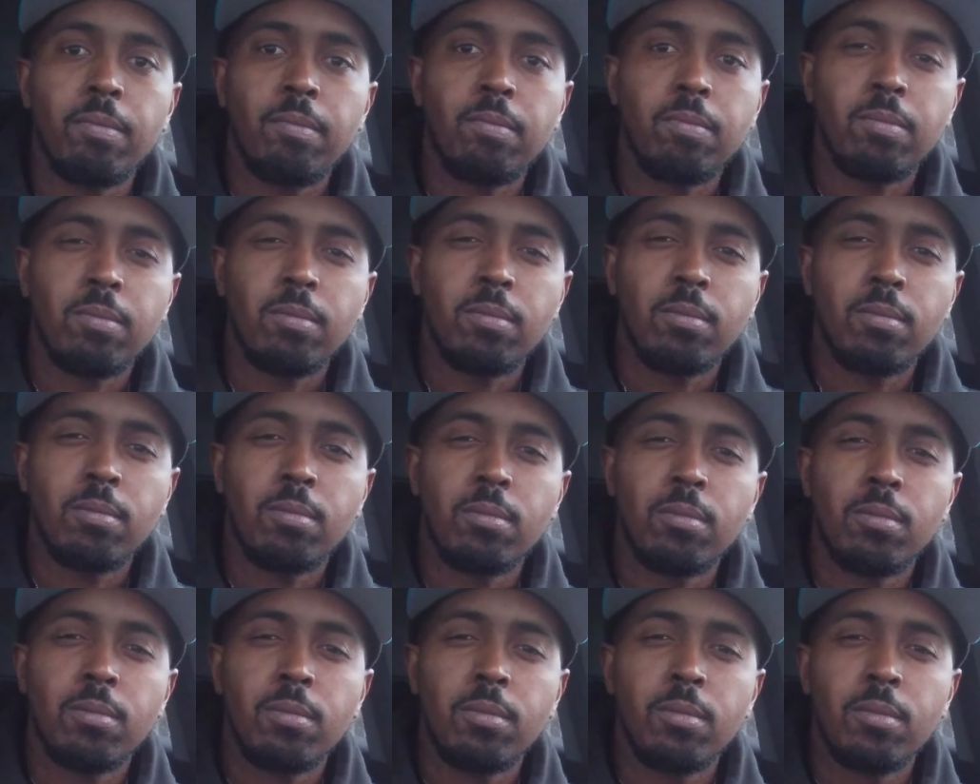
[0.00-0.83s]

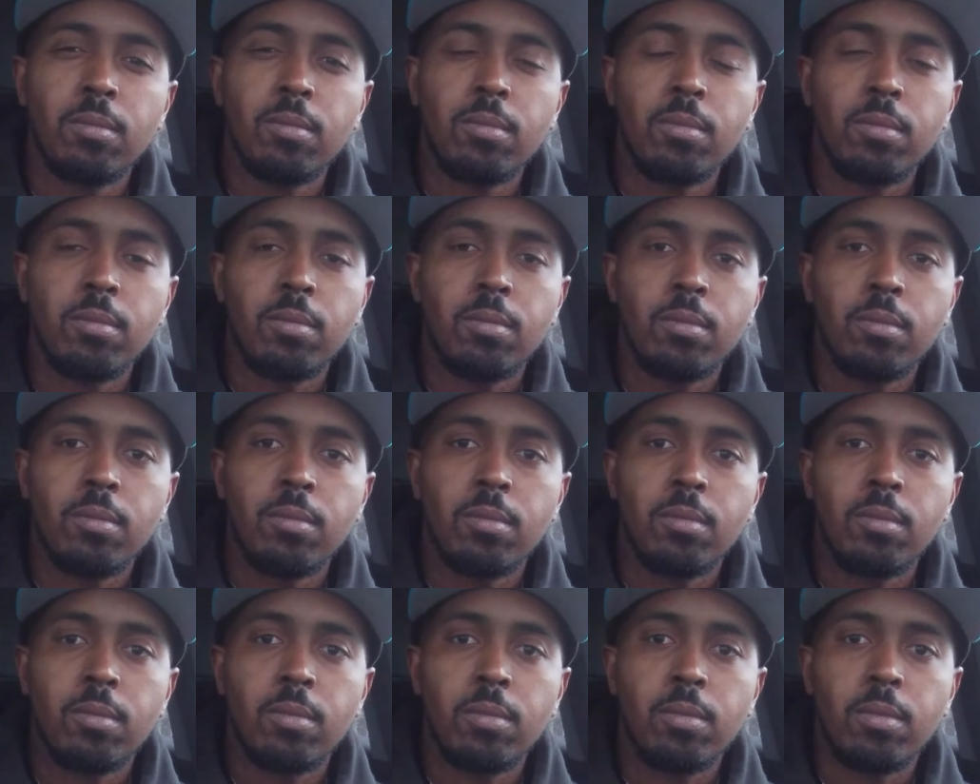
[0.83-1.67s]

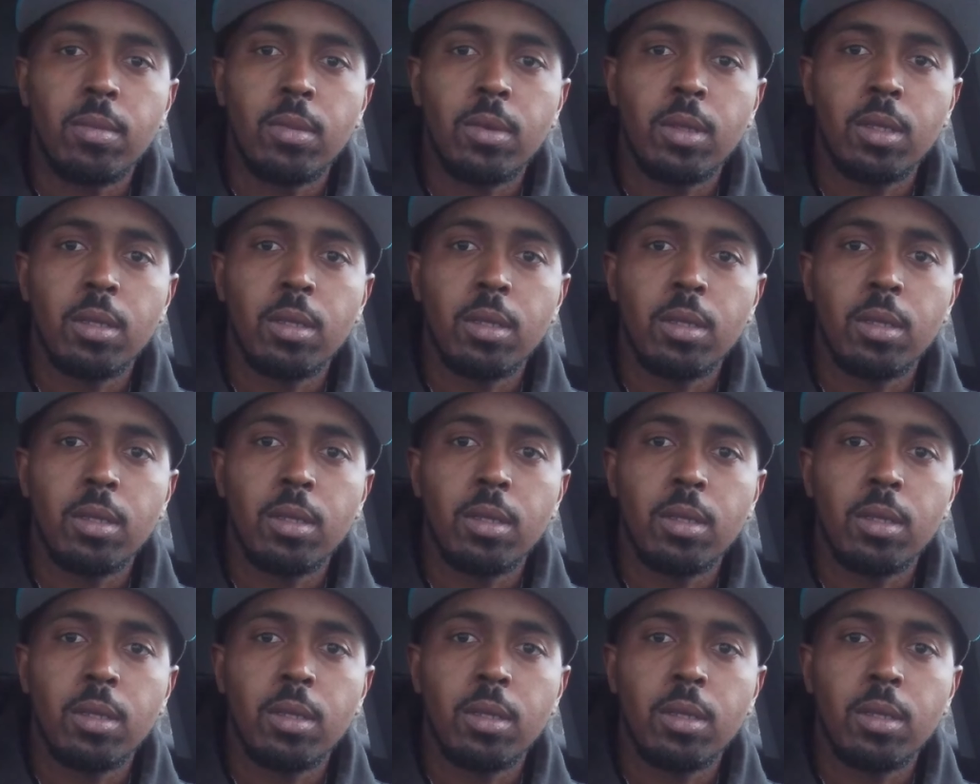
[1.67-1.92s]
[no speech]